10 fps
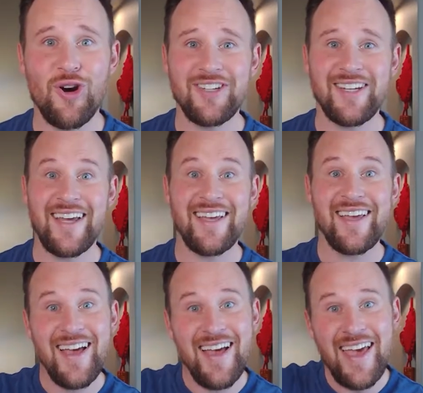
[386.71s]
heard
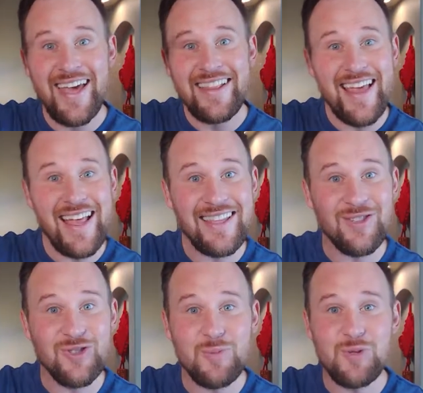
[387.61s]
today, hit that
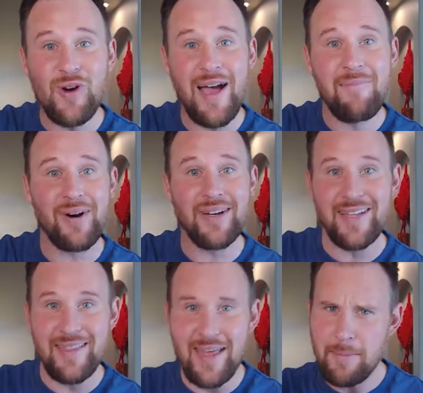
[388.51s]
little subscribe button
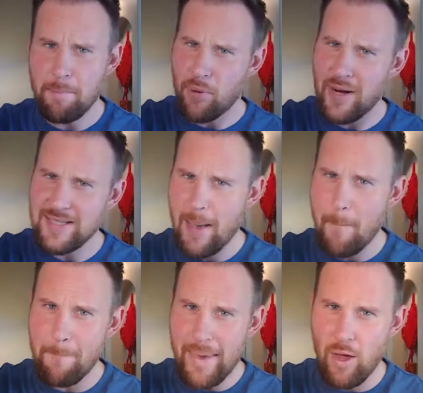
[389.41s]
and then press
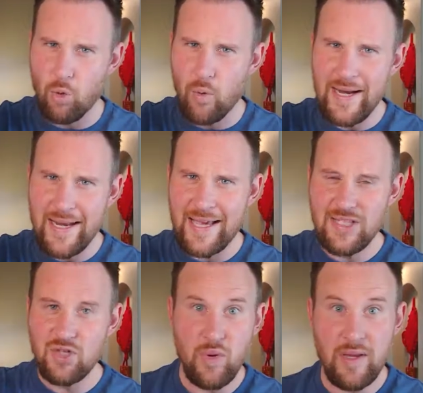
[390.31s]
that bell right
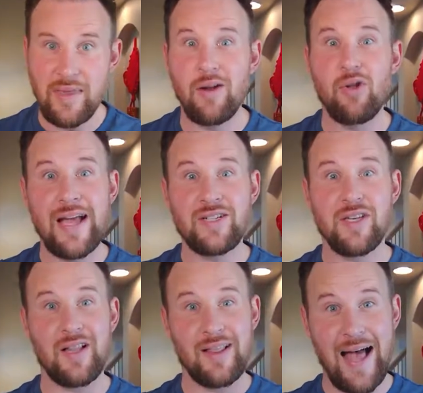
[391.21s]
next to it. That'll
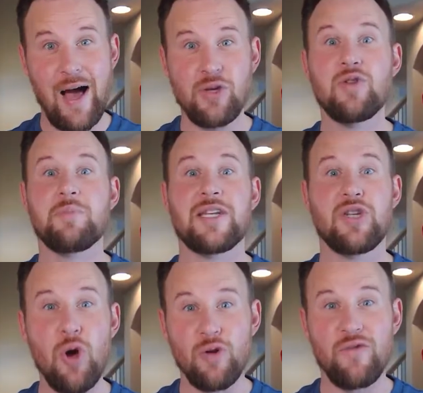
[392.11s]
actually allow you to be
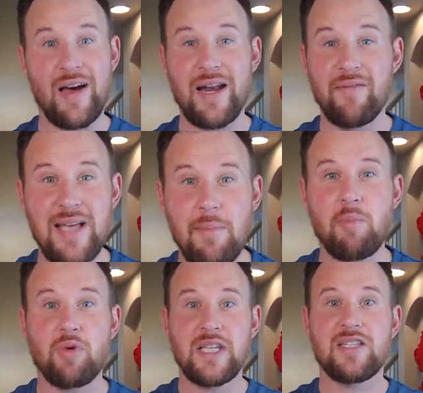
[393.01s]
notified every time
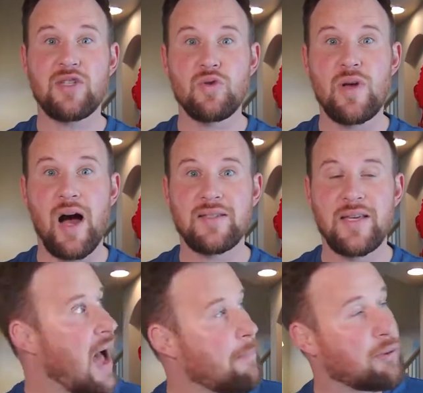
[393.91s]
I'm releasing new content.
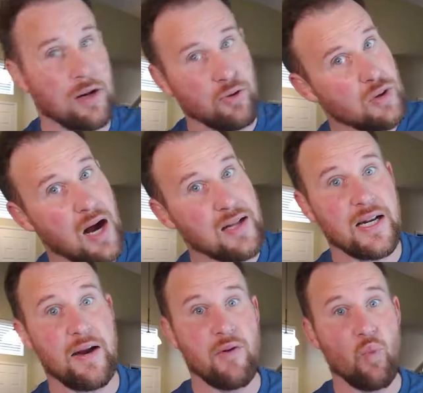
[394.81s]
I put out new
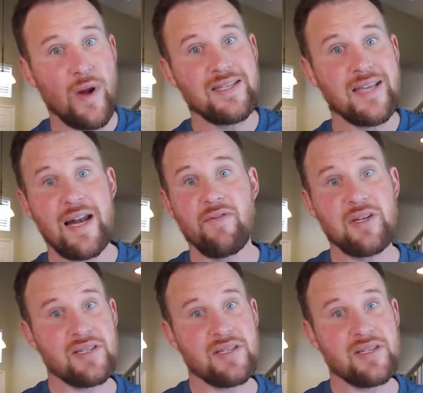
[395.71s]
content every Wednesday and every